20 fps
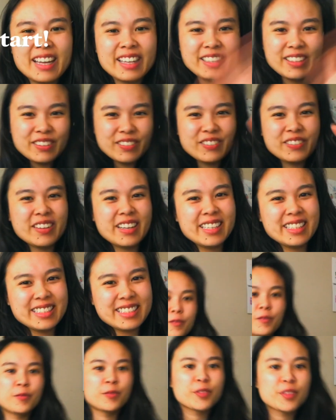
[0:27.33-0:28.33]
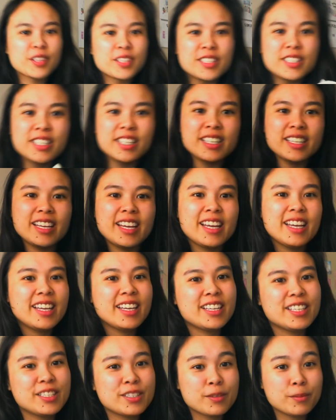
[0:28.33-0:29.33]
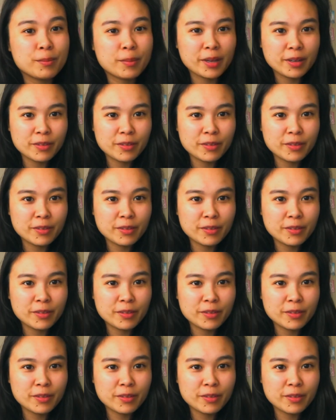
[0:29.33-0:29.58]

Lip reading: Hello friends! Today is my